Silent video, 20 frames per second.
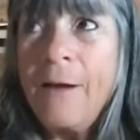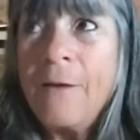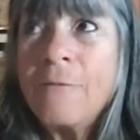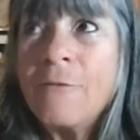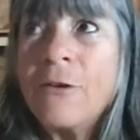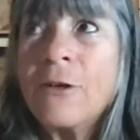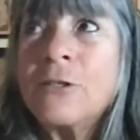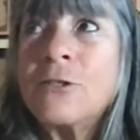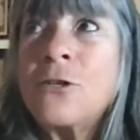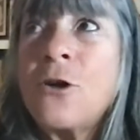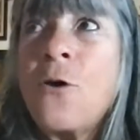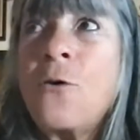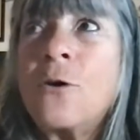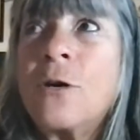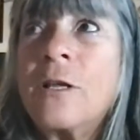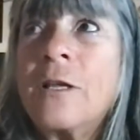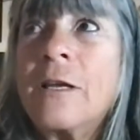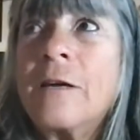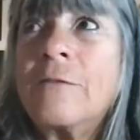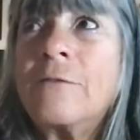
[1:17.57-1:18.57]
for a
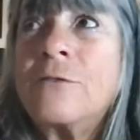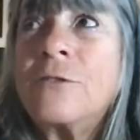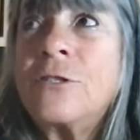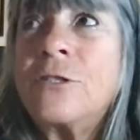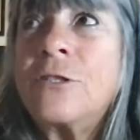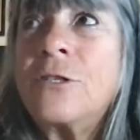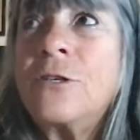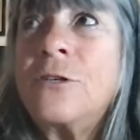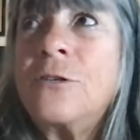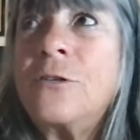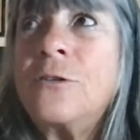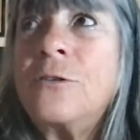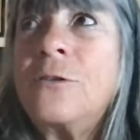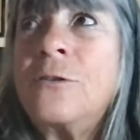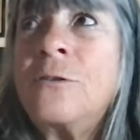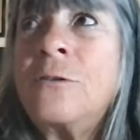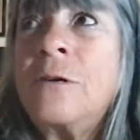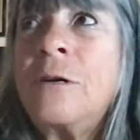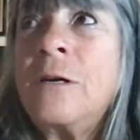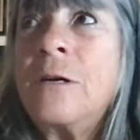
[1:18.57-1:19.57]
total of
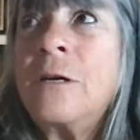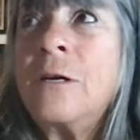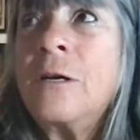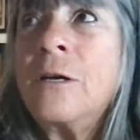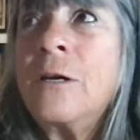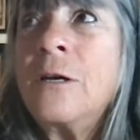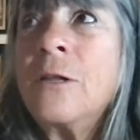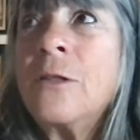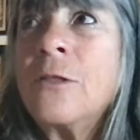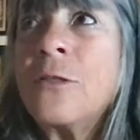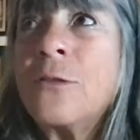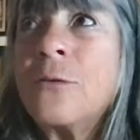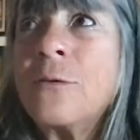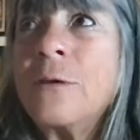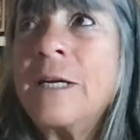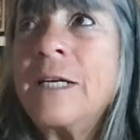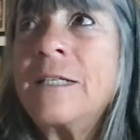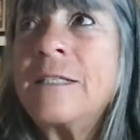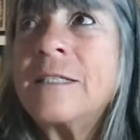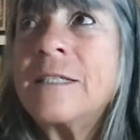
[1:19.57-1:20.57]

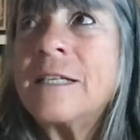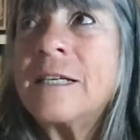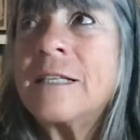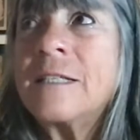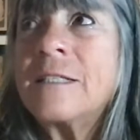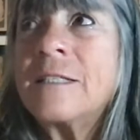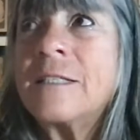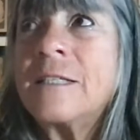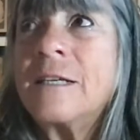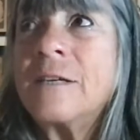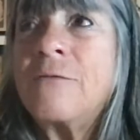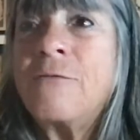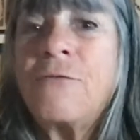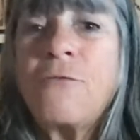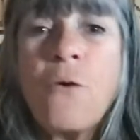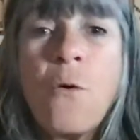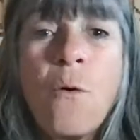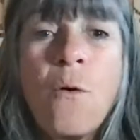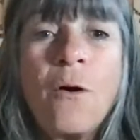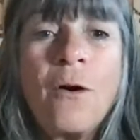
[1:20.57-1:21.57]

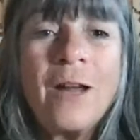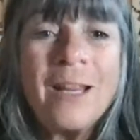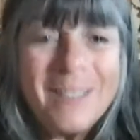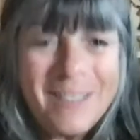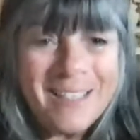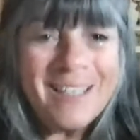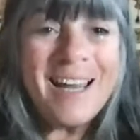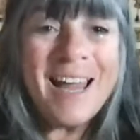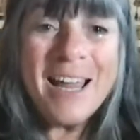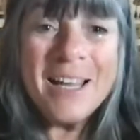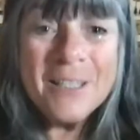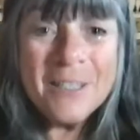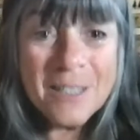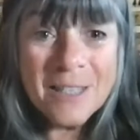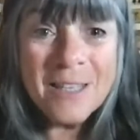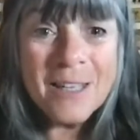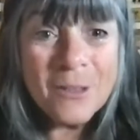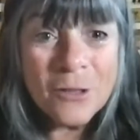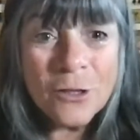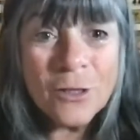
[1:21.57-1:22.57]
364. And today is
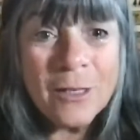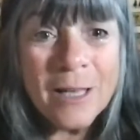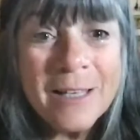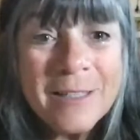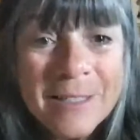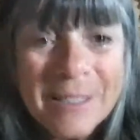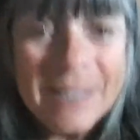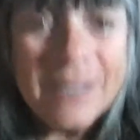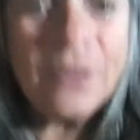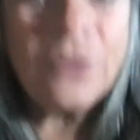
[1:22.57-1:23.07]
that's